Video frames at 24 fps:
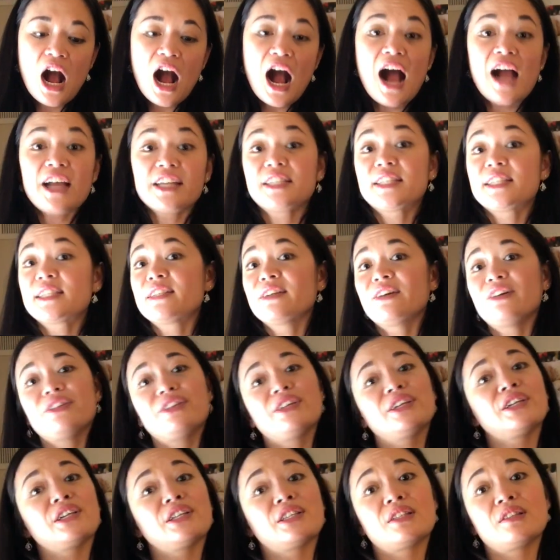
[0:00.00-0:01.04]
I still
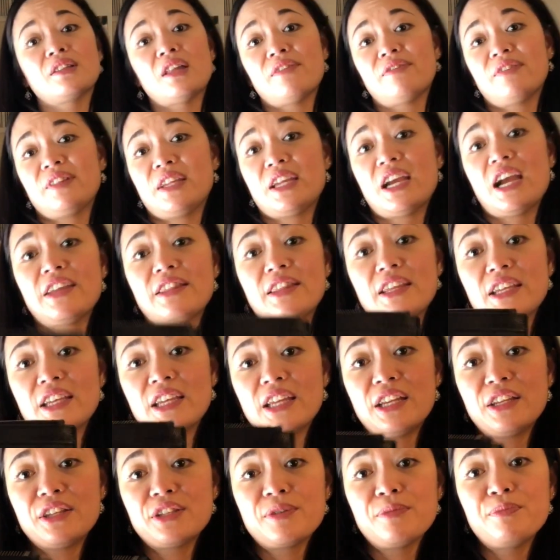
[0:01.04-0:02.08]
think it's lovely. I think
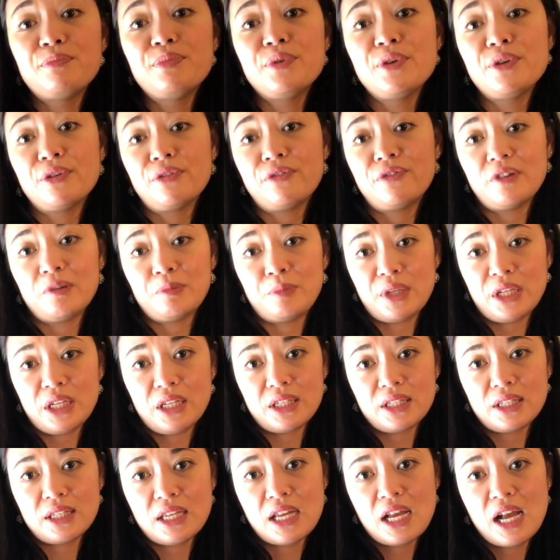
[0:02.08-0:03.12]
it is a beautiful
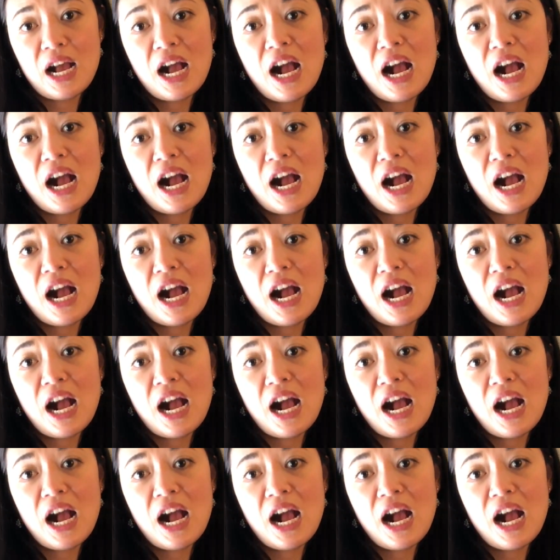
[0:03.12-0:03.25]
piece.